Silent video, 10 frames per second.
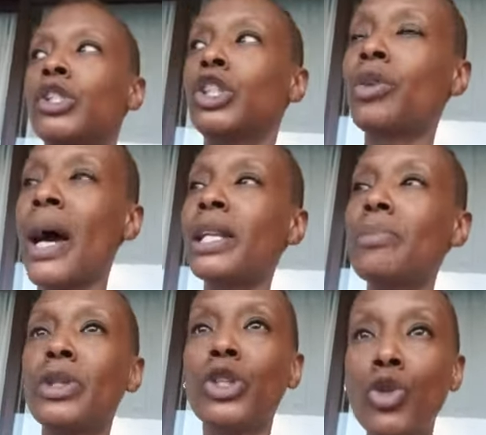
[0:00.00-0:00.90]
try to
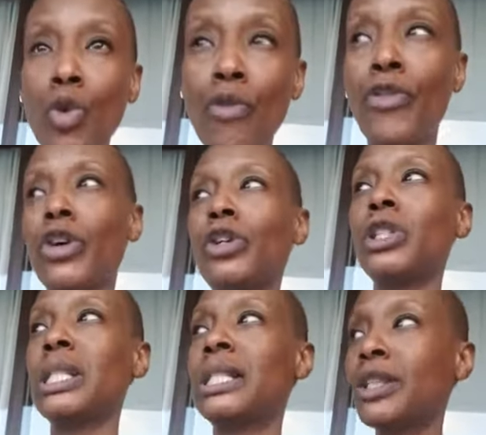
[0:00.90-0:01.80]

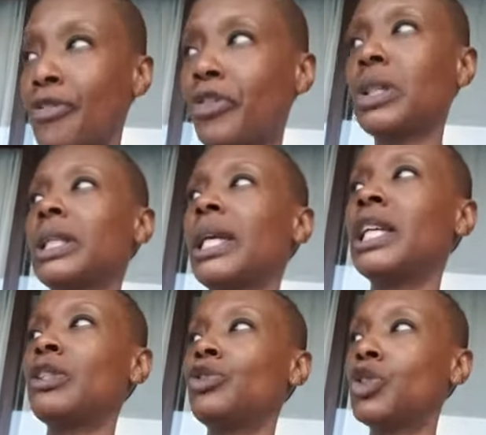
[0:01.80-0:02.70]
maneuver
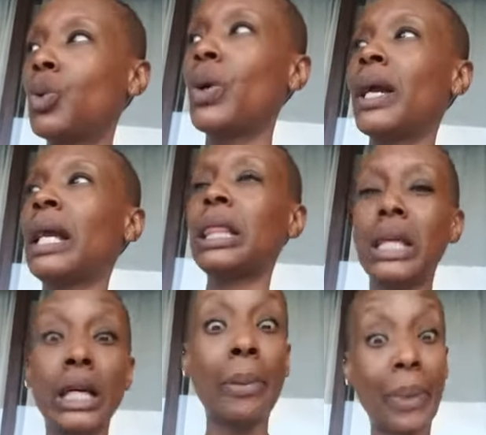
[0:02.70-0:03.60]
differently during
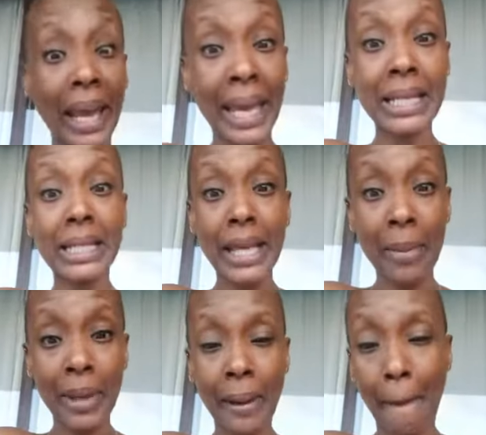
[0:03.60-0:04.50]
the
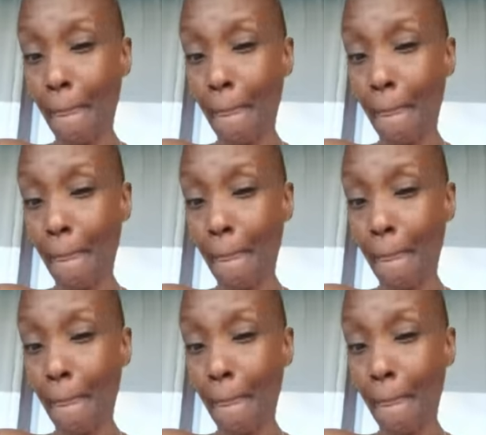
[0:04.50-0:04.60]
pandemic.